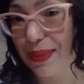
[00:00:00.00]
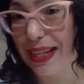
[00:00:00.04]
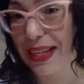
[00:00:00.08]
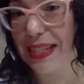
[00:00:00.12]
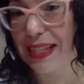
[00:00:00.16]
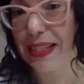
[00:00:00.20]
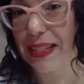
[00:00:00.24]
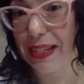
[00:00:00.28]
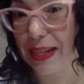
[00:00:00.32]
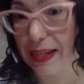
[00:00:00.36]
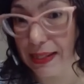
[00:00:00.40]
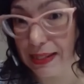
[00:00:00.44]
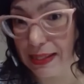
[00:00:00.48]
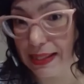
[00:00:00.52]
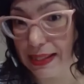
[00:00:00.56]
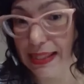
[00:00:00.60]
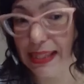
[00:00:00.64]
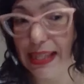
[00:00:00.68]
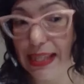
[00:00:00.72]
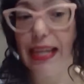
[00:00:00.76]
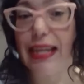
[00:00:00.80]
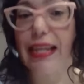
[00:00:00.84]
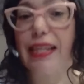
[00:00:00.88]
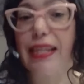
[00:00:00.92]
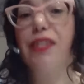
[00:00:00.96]
it does.
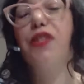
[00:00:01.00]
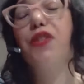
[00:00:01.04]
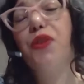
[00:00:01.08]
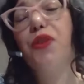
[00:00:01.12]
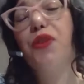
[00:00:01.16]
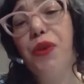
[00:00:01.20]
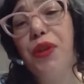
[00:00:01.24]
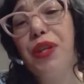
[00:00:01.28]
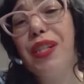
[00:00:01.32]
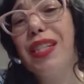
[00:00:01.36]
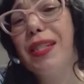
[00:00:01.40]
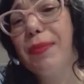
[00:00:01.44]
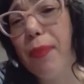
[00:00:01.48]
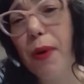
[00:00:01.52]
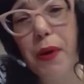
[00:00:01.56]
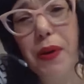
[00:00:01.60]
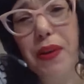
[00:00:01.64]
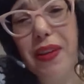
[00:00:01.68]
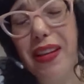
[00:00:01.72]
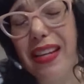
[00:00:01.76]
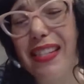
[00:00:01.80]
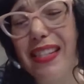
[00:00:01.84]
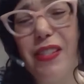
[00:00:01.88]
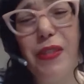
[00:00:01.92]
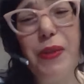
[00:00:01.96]
As soon as
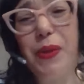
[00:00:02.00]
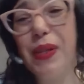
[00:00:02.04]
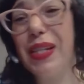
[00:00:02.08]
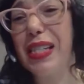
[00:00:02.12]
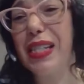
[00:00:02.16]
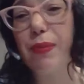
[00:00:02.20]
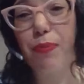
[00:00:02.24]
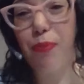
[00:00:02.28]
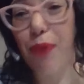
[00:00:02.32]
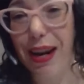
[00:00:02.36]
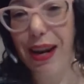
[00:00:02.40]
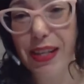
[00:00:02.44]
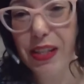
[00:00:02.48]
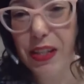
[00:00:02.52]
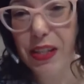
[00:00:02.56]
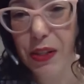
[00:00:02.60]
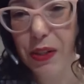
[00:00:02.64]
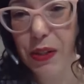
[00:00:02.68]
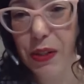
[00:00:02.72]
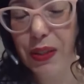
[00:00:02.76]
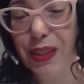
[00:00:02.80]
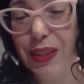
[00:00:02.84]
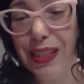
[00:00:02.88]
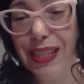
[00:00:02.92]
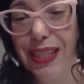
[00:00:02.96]

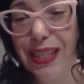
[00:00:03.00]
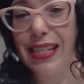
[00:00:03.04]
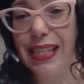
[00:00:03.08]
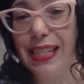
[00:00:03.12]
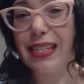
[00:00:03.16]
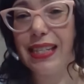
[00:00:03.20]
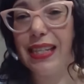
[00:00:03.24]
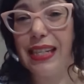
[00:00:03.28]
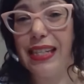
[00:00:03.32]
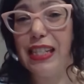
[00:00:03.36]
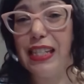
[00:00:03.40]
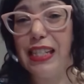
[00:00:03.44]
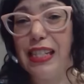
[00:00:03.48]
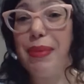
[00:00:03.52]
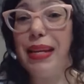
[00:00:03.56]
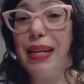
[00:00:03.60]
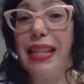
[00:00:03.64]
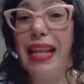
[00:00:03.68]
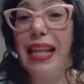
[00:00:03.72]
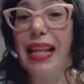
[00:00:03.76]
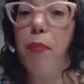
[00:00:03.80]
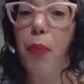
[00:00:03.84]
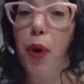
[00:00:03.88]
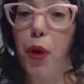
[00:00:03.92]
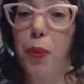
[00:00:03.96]
practical. It doesn't need to be
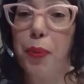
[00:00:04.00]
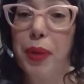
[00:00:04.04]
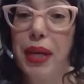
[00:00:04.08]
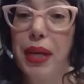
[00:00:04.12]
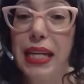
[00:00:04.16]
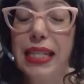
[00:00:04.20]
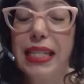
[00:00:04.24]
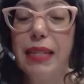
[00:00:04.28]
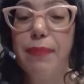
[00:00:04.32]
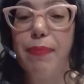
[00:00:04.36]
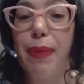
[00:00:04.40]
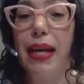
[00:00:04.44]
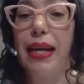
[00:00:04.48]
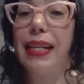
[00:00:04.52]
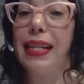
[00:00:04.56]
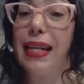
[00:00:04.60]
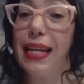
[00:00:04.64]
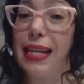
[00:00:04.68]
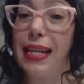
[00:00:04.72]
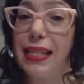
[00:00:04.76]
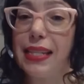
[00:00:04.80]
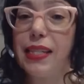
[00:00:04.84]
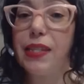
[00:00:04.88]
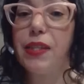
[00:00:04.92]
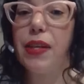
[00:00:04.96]
that moment, but
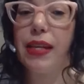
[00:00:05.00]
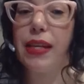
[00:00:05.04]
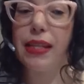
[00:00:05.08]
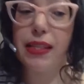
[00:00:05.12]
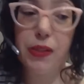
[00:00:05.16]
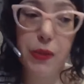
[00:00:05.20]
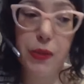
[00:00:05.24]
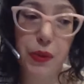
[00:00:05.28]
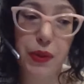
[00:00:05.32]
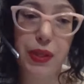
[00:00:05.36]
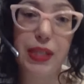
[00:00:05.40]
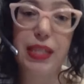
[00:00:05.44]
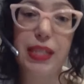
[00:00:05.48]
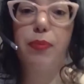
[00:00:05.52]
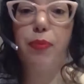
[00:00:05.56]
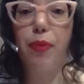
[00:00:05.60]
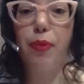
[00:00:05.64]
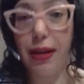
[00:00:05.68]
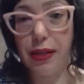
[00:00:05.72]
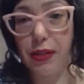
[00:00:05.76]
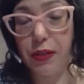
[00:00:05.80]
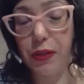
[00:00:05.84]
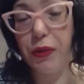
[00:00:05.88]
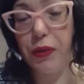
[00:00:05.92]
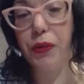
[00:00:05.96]
yes, as soon as
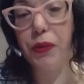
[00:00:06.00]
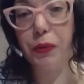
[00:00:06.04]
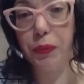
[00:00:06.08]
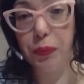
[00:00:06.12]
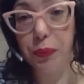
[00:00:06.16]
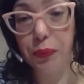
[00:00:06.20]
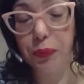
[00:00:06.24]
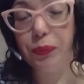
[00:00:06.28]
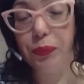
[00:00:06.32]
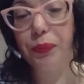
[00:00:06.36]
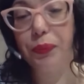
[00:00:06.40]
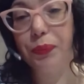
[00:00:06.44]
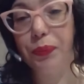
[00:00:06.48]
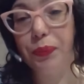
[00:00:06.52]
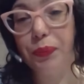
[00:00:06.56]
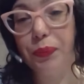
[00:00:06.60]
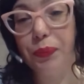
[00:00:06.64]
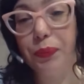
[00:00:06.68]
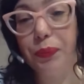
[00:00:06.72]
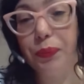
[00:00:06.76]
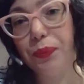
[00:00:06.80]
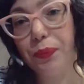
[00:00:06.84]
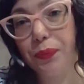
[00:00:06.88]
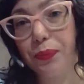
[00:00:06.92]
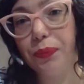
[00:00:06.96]
practical.
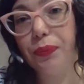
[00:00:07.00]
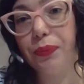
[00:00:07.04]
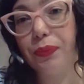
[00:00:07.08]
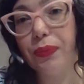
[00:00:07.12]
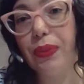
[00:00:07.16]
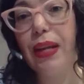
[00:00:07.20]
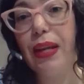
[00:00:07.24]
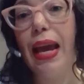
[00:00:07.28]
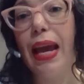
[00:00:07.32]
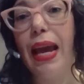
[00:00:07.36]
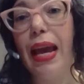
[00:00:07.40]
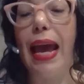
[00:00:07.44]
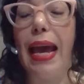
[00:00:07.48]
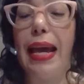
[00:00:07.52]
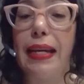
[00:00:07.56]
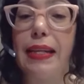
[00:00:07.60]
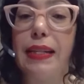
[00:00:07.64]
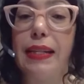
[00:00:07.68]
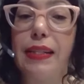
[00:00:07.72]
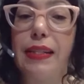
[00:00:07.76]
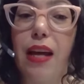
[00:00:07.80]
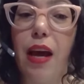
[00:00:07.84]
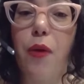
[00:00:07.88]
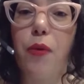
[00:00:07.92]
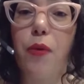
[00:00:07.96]

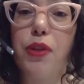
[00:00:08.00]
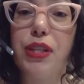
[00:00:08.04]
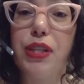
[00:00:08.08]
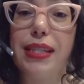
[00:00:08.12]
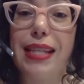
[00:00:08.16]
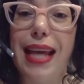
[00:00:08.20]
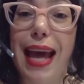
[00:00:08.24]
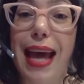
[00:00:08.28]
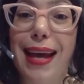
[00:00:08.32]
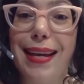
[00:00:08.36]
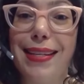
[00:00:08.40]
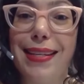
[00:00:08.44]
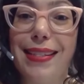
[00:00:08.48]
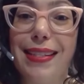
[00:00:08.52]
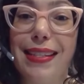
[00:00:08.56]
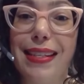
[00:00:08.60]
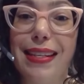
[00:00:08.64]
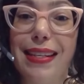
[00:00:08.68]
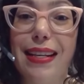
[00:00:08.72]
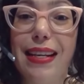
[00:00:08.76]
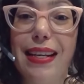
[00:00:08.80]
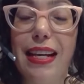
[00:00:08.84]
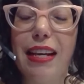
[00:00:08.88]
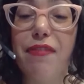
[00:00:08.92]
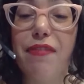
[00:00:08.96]
And I'll just add,
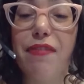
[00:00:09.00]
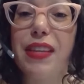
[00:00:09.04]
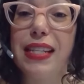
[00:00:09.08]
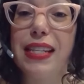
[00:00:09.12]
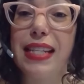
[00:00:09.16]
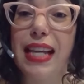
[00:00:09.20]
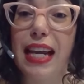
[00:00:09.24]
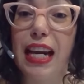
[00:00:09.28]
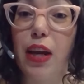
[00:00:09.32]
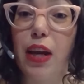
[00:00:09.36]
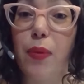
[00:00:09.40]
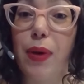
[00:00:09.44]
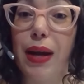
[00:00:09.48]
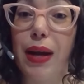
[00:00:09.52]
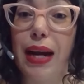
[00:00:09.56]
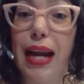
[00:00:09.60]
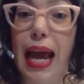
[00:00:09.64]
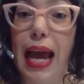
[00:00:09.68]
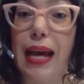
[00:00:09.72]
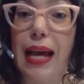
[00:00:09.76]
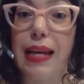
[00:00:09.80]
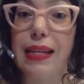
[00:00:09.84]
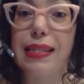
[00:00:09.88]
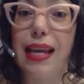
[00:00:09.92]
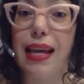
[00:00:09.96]
if there's anyone
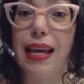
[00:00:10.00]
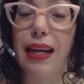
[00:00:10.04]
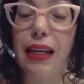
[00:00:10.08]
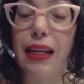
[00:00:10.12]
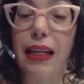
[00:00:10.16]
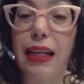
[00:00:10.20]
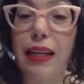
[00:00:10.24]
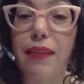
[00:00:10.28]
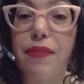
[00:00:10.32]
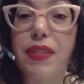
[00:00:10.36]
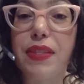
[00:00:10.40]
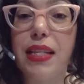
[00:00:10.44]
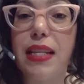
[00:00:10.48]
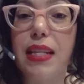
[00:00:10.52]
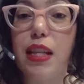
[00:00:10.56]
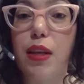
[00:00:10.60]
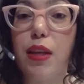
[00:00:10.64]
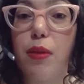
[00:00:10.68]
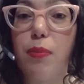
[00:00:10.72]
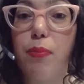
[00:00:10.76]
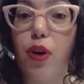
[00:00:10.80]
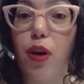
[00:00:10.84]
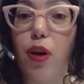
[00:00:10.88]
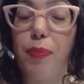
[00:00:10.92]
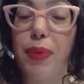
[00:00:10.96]
else that lives in the
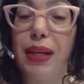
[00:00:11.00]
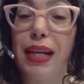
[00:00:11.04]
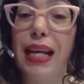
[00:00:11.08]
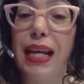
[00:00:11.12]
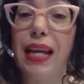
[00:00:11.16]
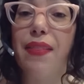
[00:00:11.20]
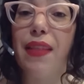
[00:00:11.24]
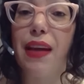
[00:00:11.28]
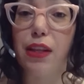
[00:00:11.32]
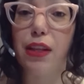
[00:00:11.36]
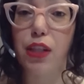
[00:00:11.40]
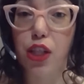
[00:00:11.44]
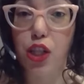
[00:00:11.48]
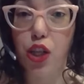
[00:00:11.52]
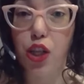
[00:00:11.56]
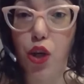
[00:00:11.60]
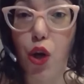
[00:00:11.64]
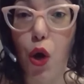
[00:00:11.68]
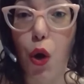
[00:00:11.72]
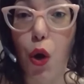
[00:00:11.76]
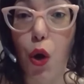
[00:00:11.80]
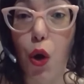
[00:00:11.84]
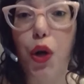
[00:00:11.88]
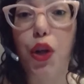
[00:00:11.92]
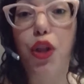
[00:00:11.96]
property that's
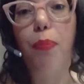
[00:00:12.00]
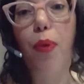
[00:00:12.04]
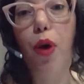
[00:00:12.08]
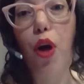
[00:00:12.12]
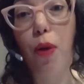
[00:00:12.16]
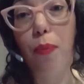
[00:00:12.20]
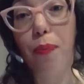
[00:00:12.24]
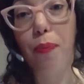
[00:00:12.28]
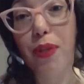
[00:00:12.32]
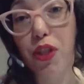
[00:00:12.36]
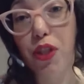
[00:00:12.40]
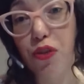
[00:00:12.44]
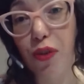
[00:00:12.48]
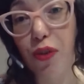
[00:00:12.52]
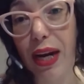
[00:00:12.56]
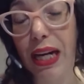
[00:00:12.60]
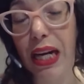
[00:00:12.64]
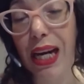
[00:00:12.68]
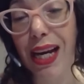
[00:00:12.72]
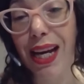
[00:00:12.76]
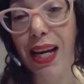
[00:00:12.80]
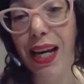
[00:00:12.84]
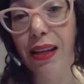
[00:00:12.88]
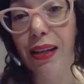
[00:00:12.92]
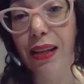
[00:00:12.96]
not the perpetrator,